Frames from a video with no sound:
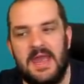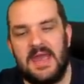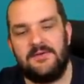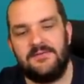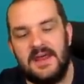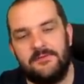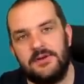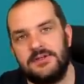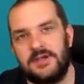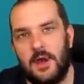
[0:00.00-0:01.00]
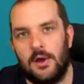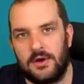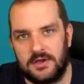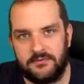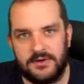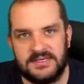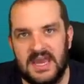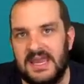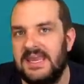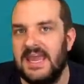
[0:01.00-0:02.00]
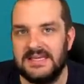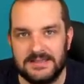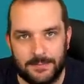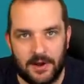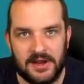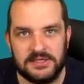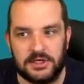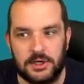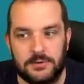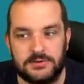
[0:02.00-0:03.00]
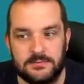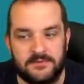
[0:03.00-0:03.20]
If Netherlands aren't going to rotate, yes, Depay is a good option.